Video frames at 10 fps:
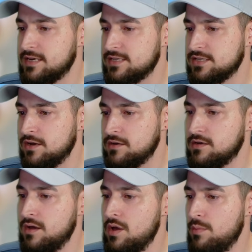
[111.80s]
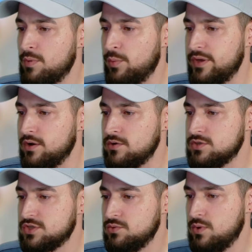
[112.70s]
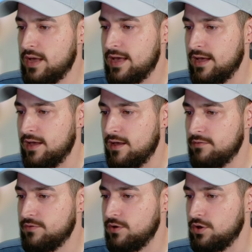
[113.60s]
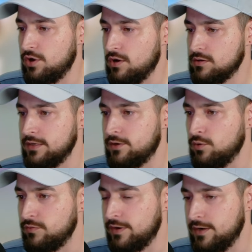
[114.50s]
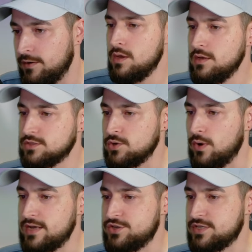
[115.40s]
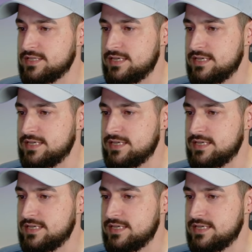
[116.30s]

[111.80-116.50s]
Saga, but we also have Godlink over here. So as you can see,